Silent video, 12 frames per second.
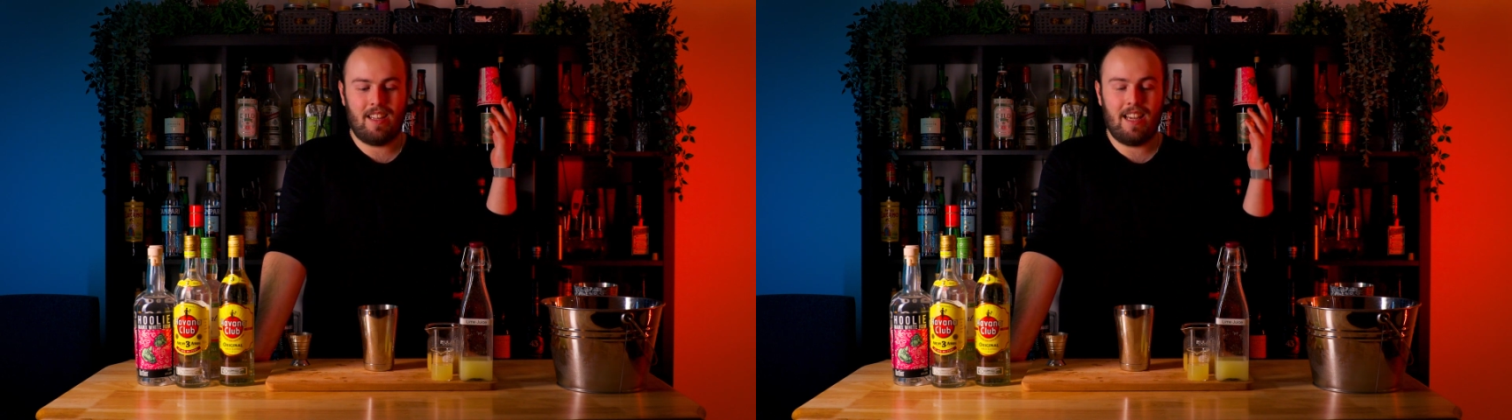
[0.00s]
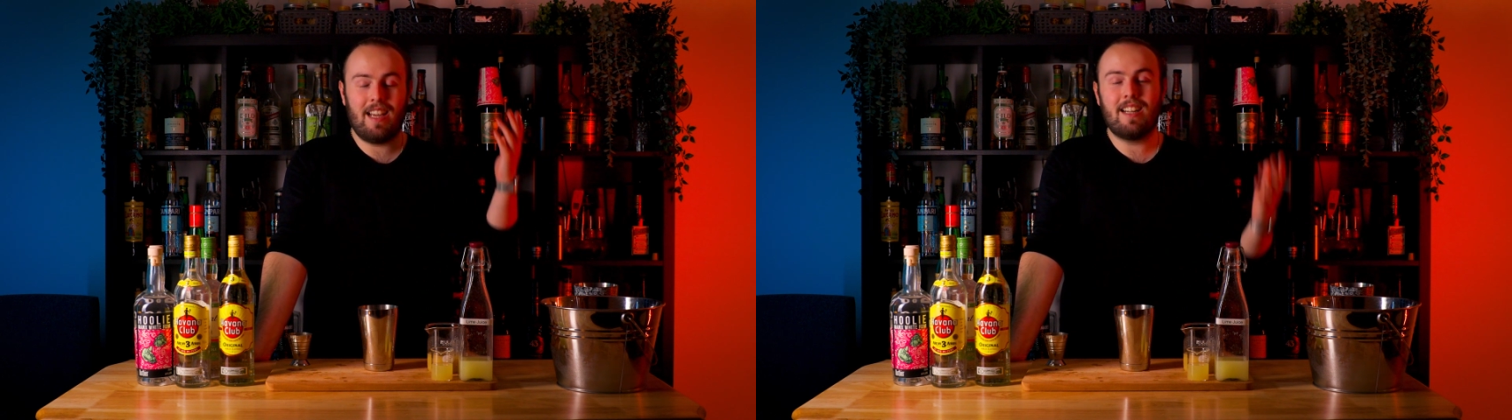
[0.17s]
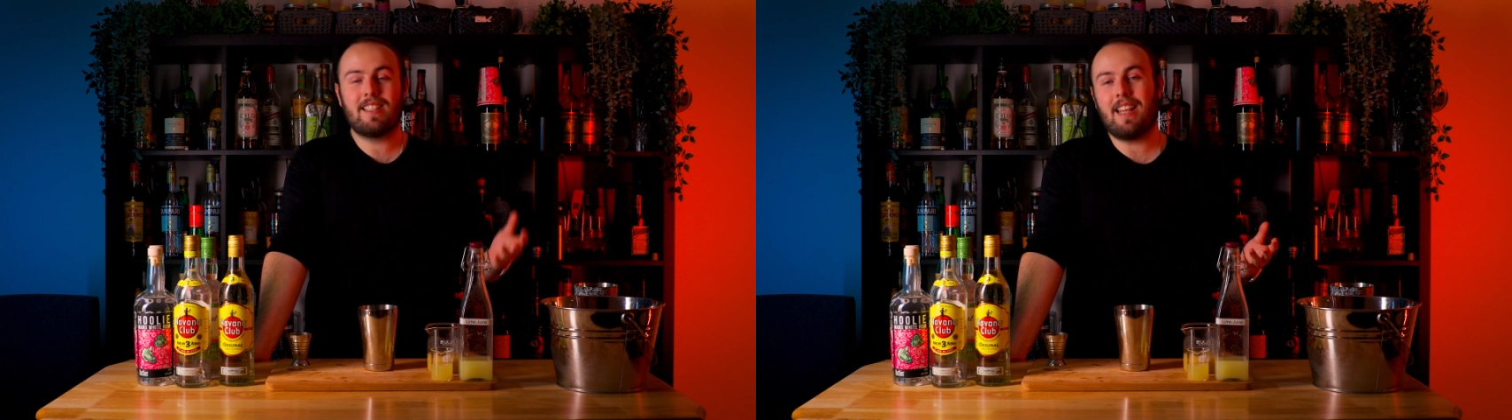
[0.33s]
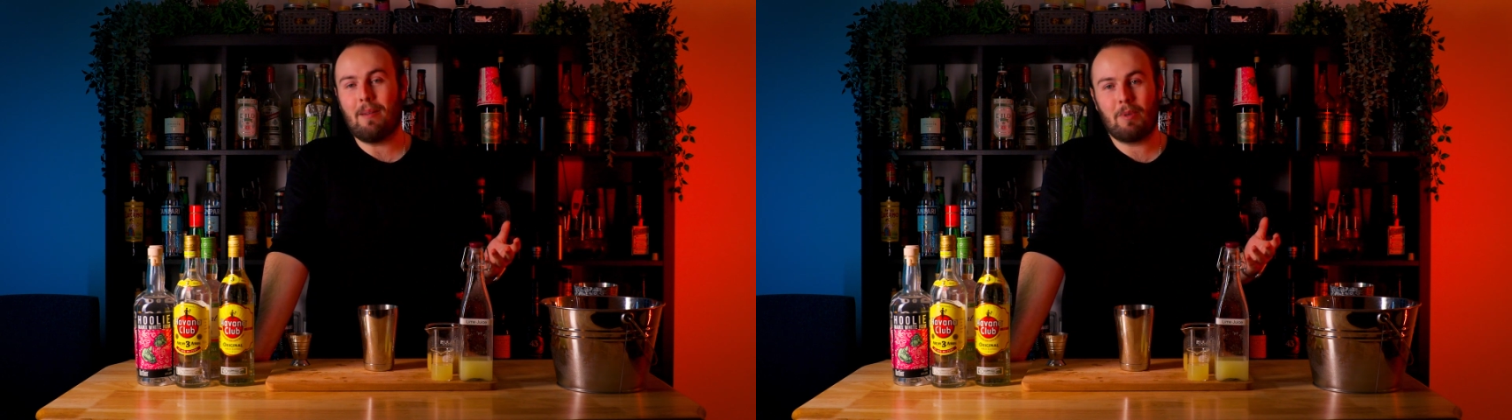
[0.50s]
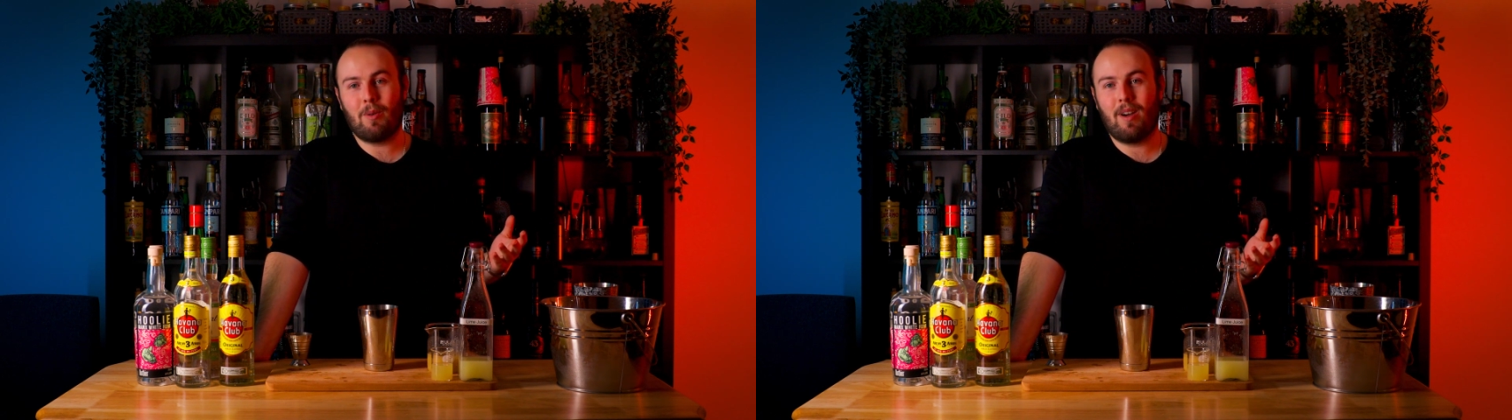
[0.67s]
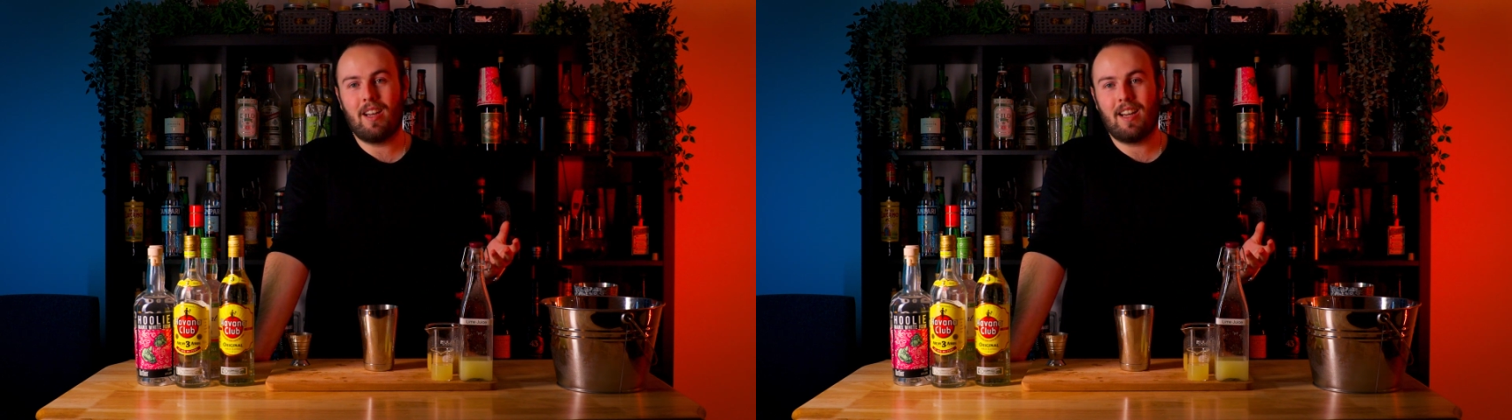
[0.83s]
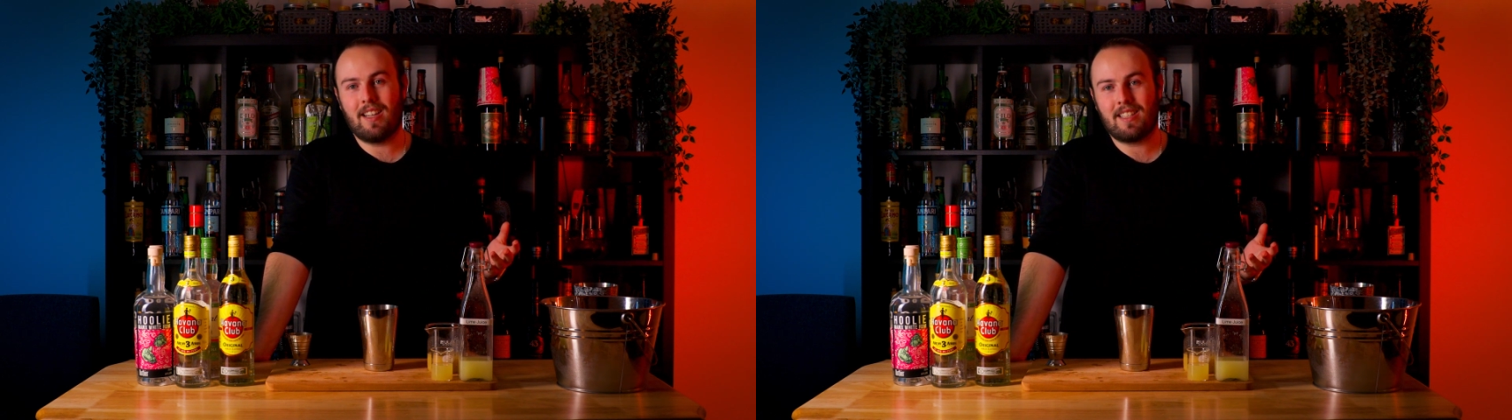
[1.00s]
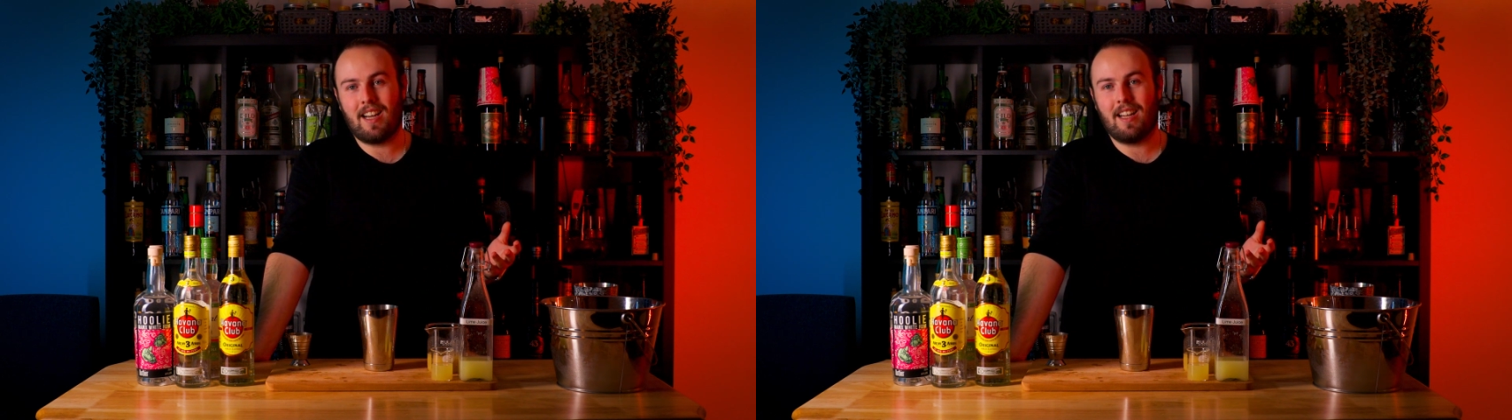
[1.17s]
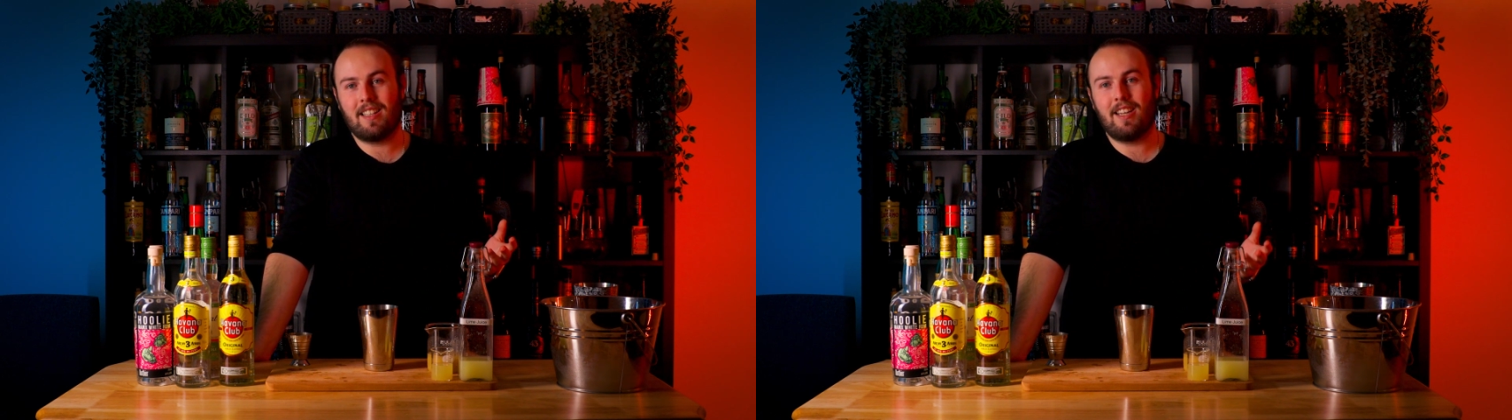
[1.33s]
Ernest Hemingway has
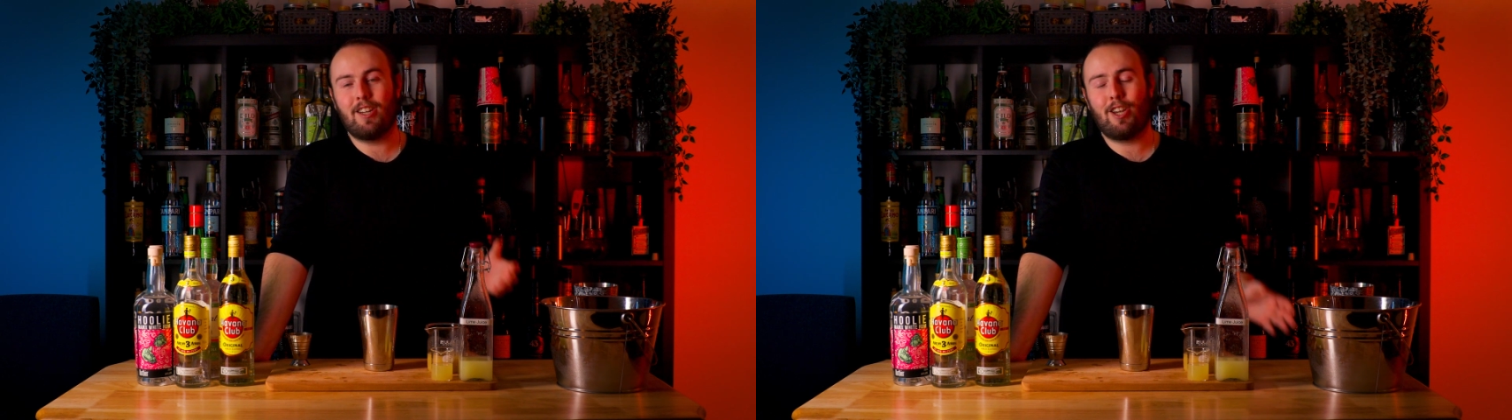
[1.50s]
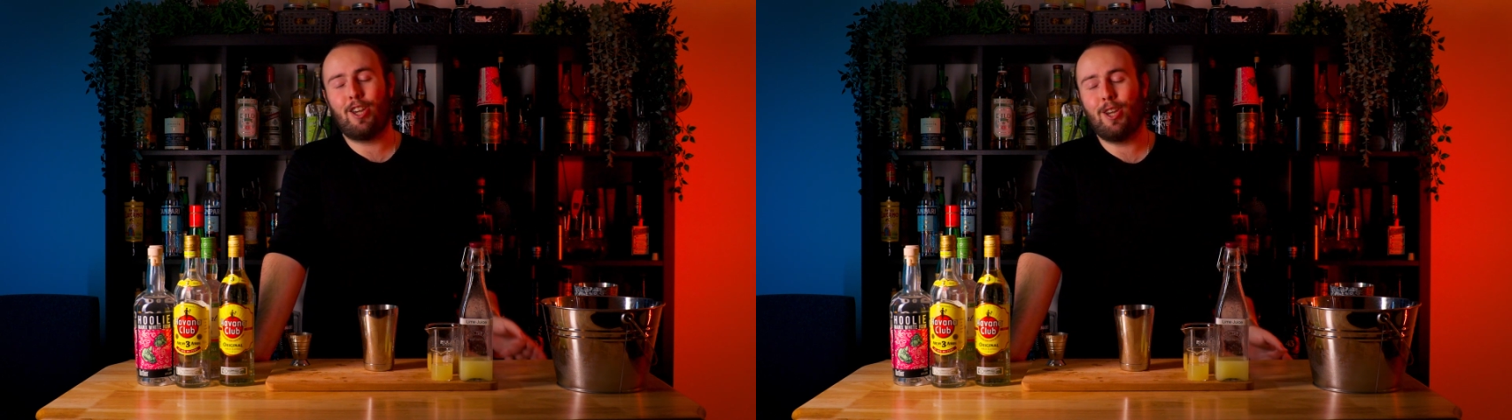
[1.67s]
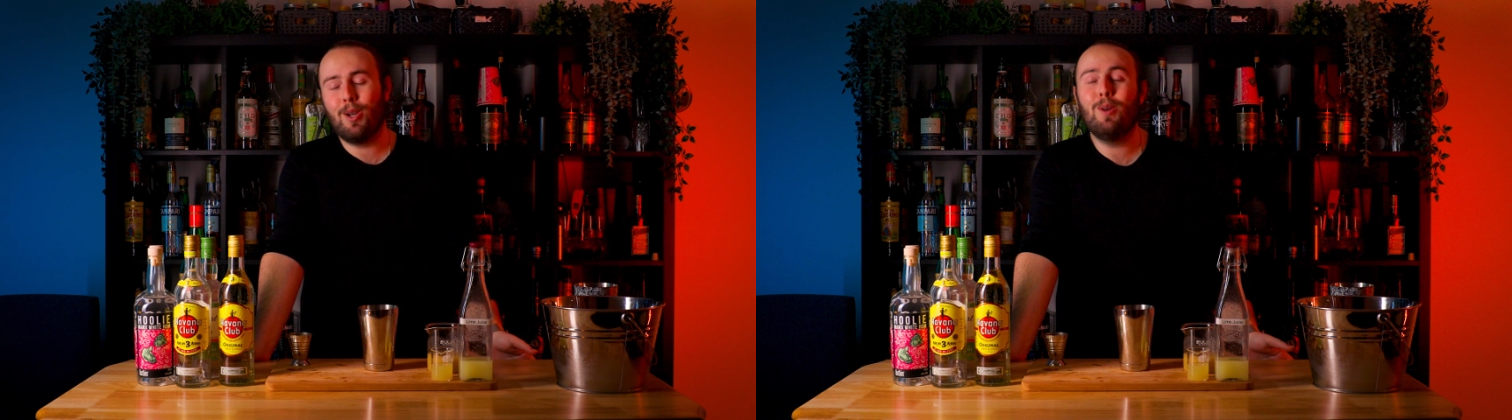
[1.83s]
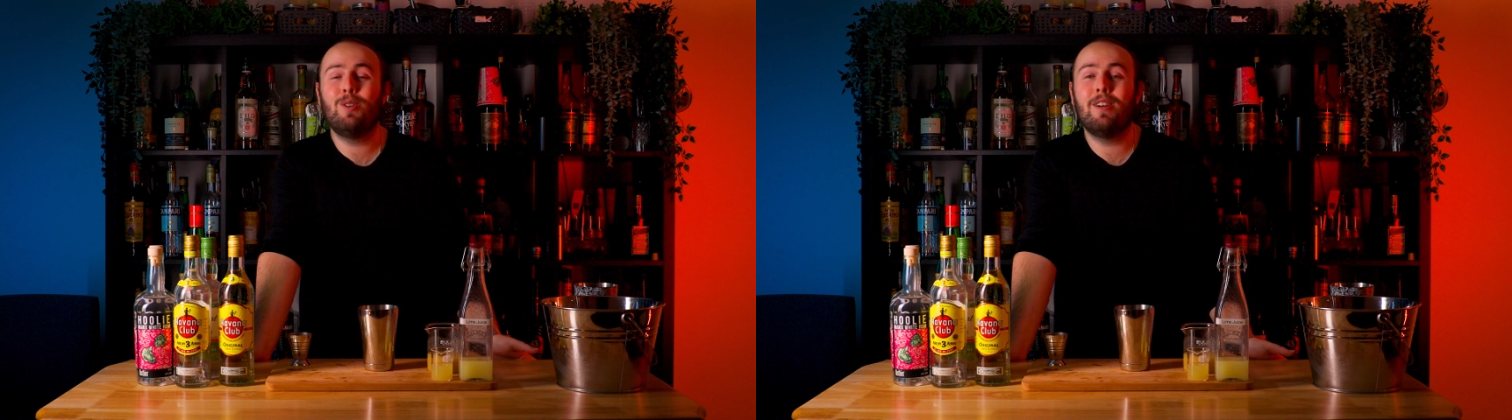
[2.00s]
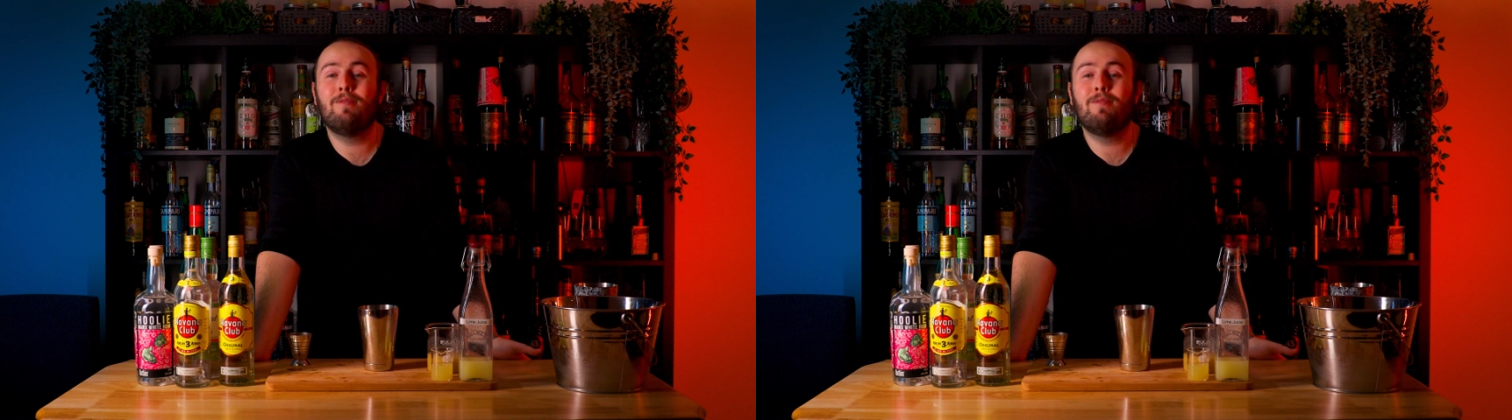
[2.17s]
had a huge